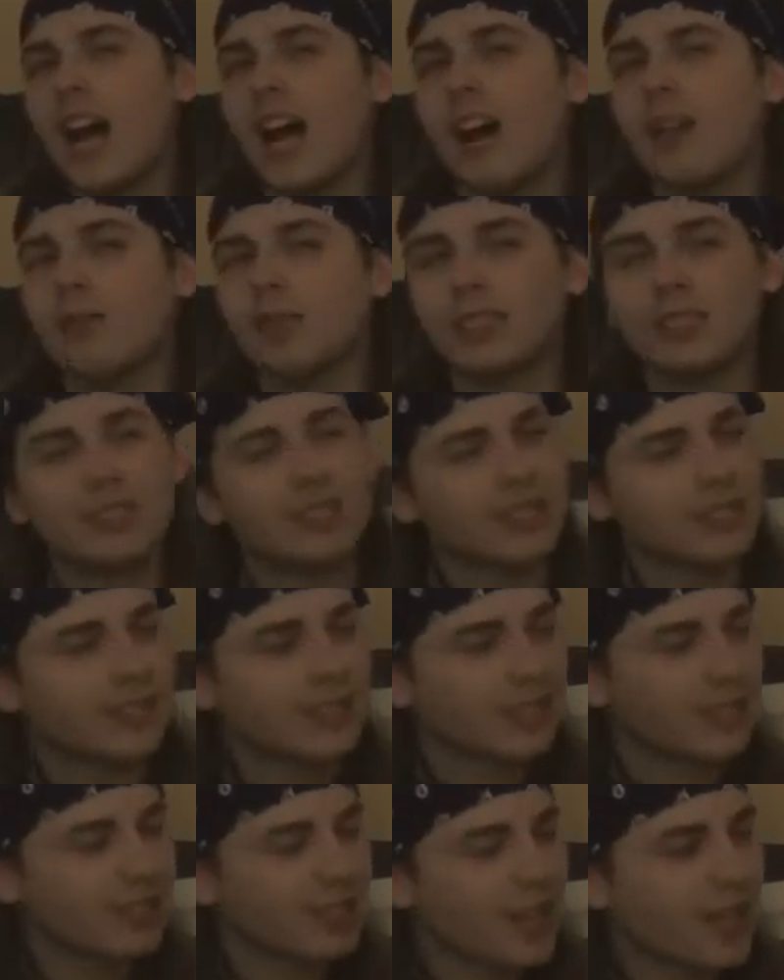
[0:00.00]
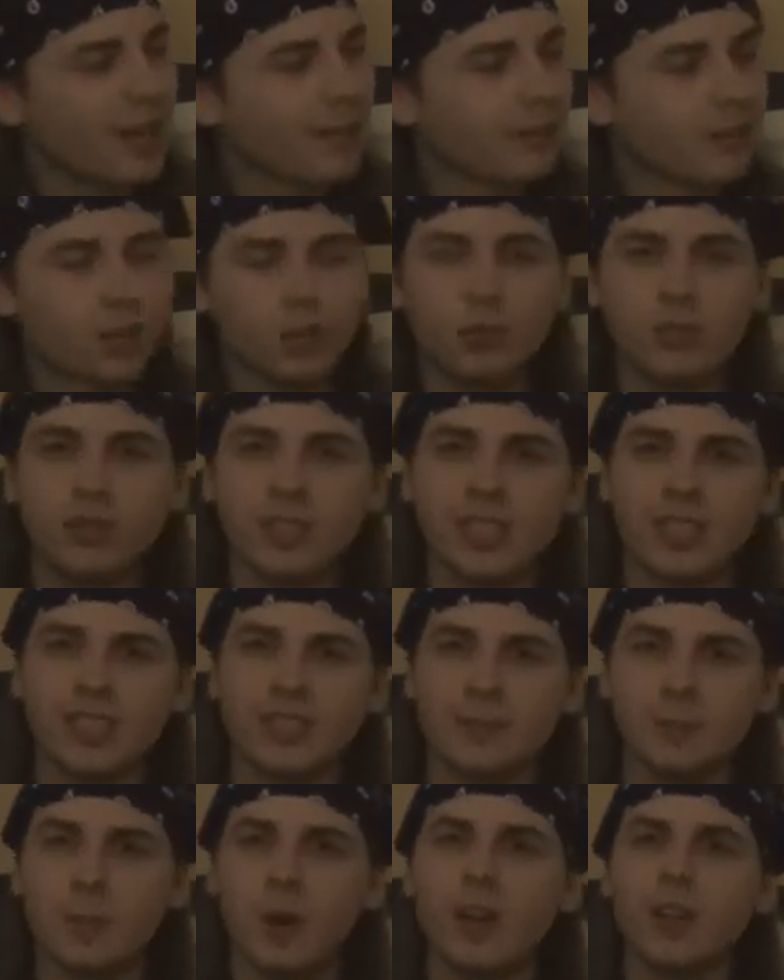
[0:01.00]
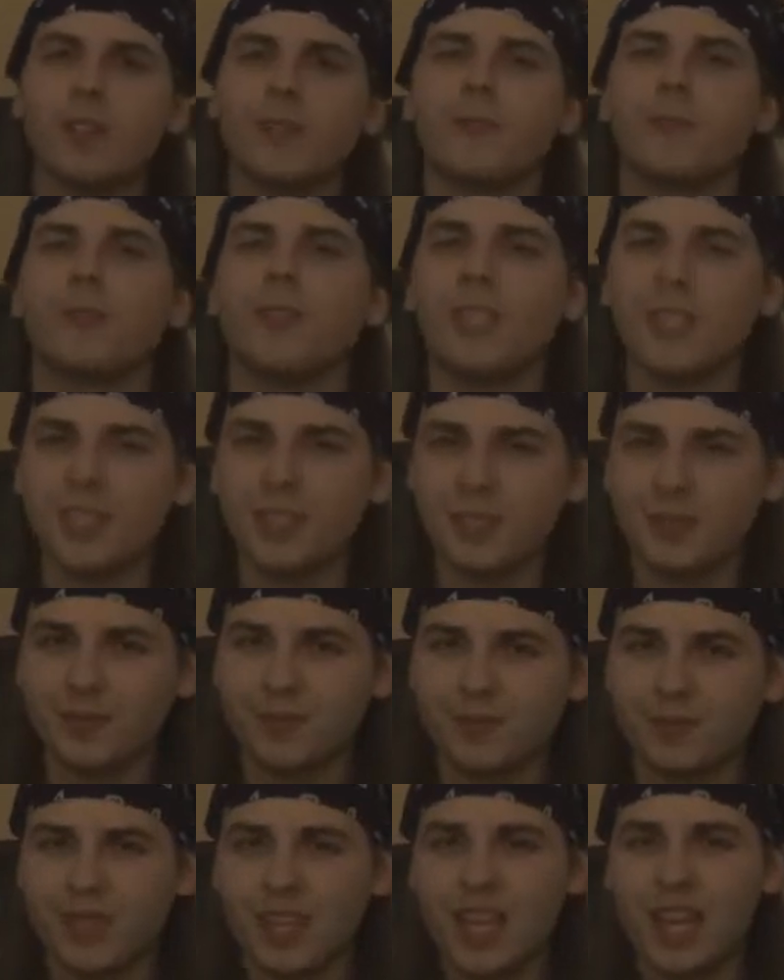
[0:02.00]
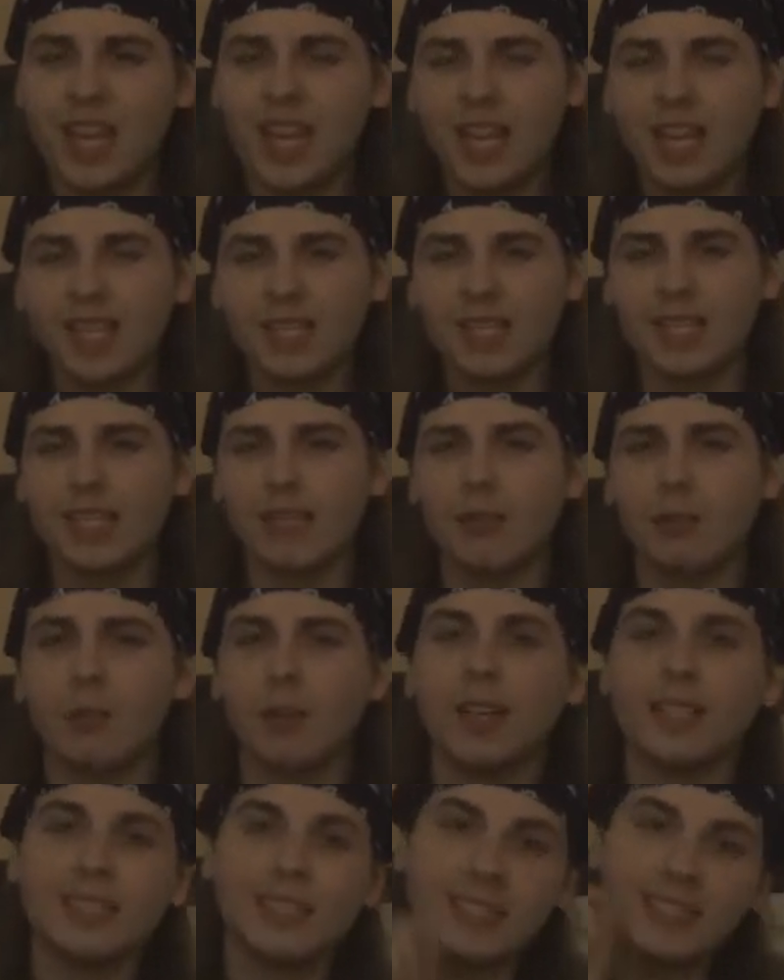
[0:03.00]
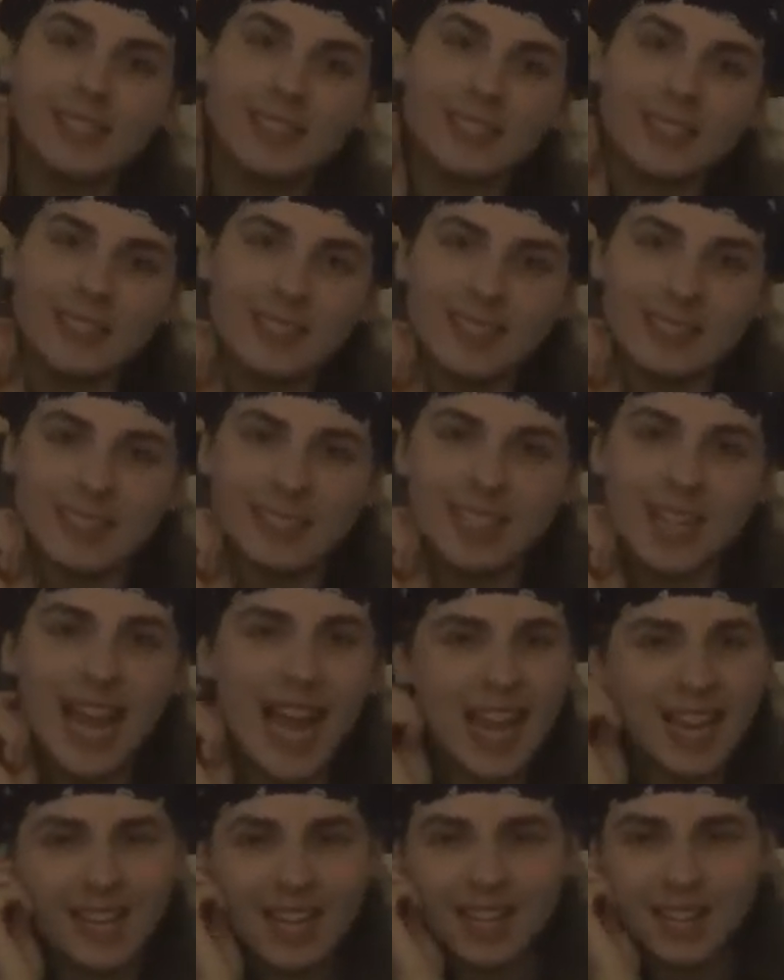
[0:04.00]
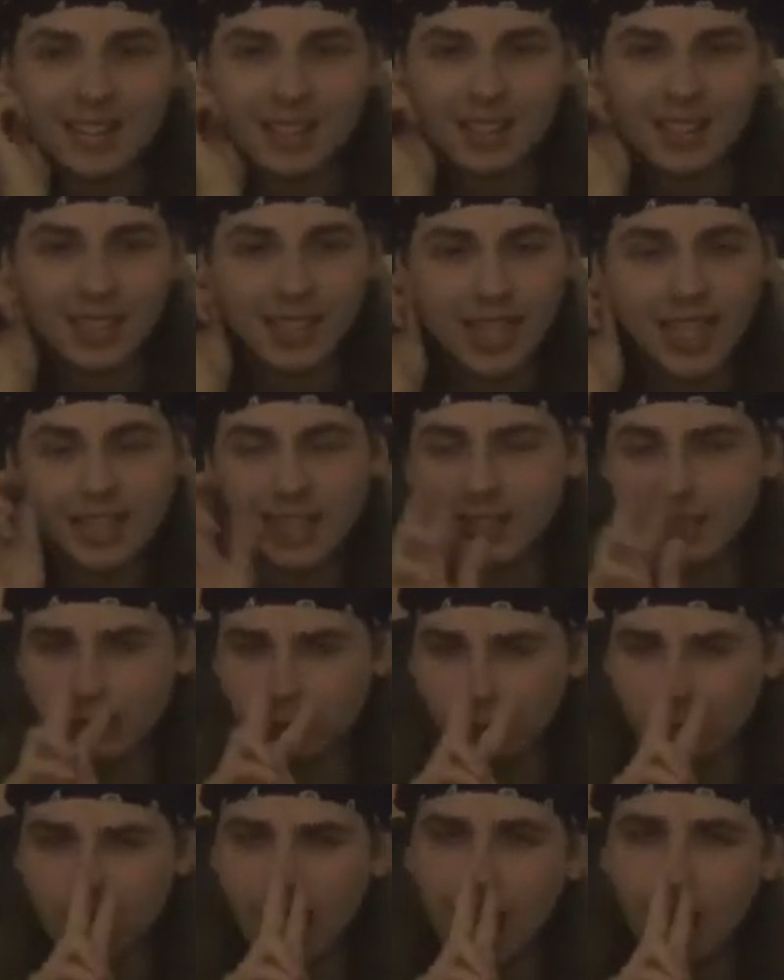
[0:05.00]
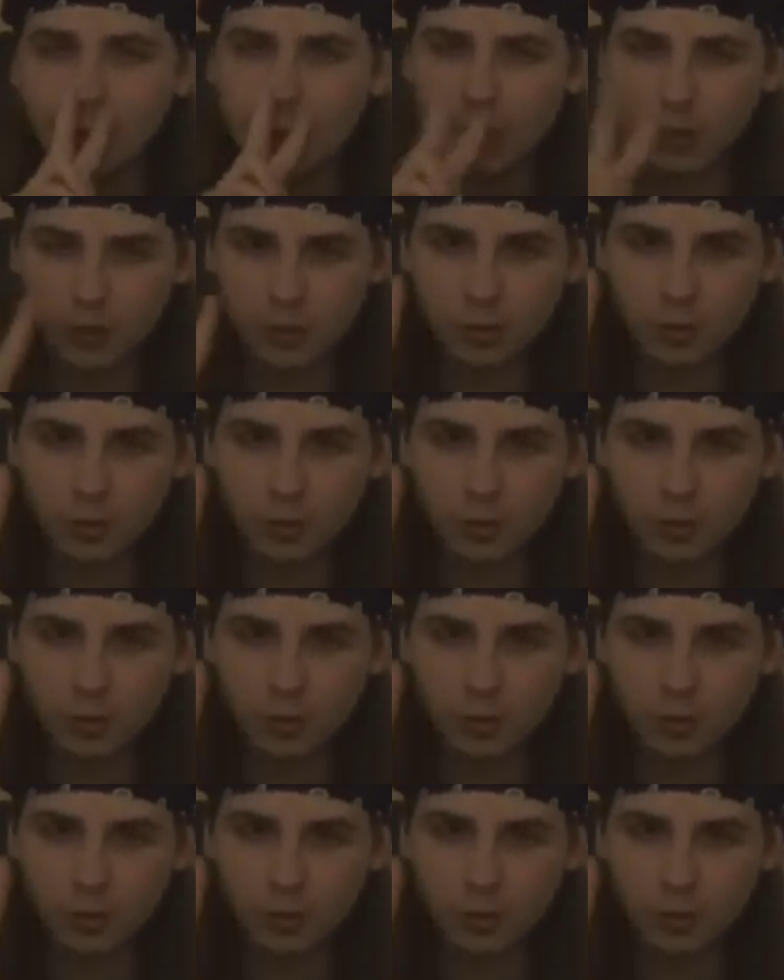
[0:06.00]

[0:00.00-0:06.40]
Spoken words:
I'm doing this spoiler video, was the ending. Like, we have